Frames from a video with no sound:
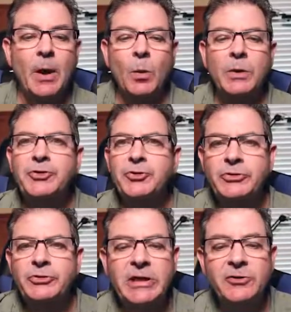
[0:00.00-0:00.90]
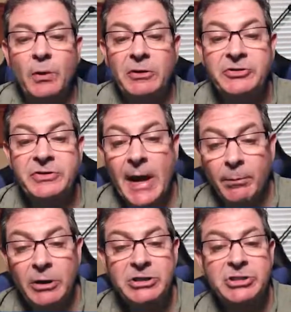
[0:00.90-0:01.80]
Once this routine is well
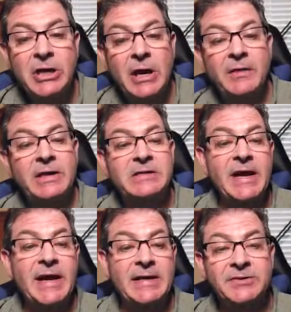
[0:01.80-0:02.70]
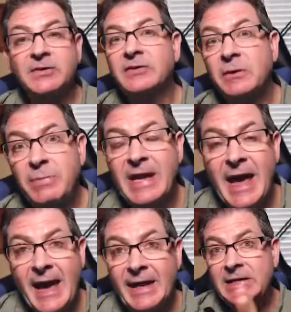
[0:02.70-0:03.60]
established, then tasks can be
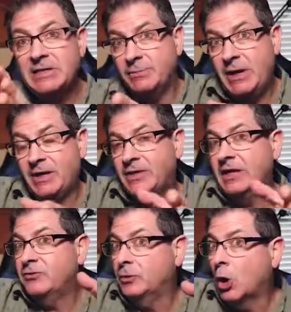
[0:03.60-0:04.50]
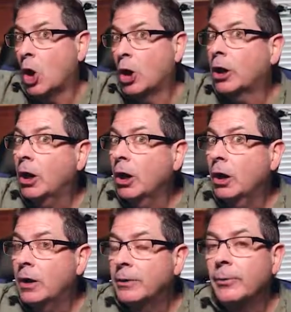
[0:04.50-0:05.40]
added to make things longer,
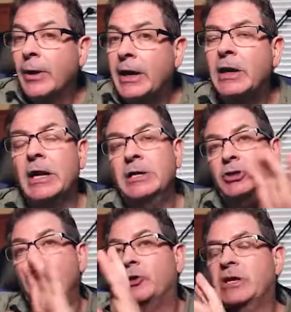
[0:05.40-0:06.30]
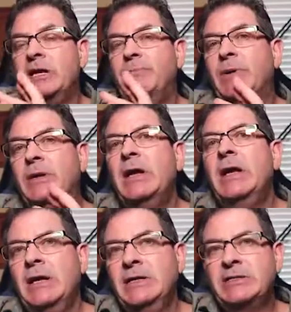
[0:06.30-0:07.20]
right? And you could keep it
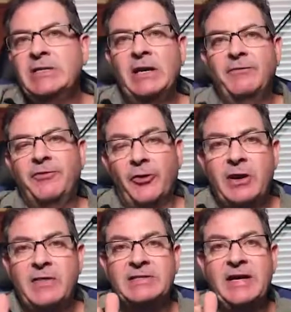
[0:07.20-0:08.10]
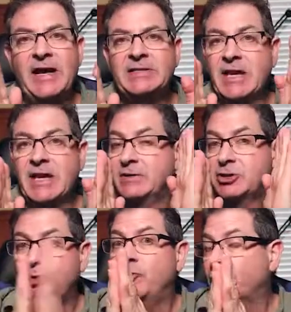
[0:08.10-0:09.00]
instead of starting the task at
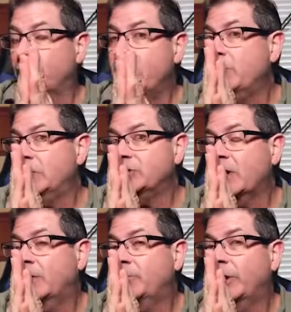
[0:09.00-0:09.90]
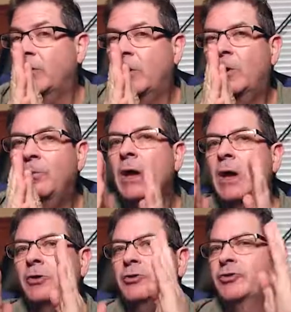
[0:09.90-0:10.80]
2:30 when it's time to go home,
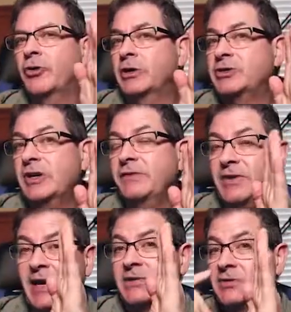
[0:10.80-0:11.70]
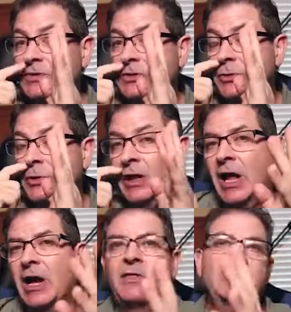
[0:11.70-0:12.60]
you start a set of tasks at two
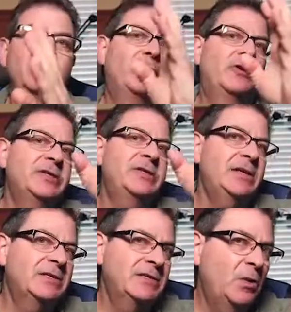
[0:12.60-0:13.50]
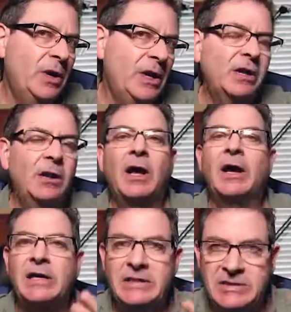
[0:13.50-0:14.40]
o'clock, then you start tasks at one o'clock,
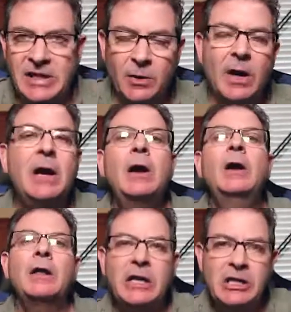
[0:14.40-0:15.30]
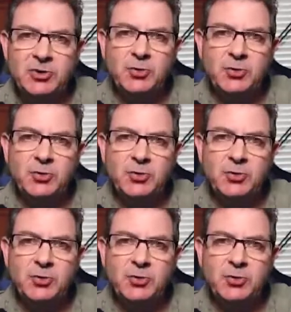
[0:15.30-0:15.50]
etc. Each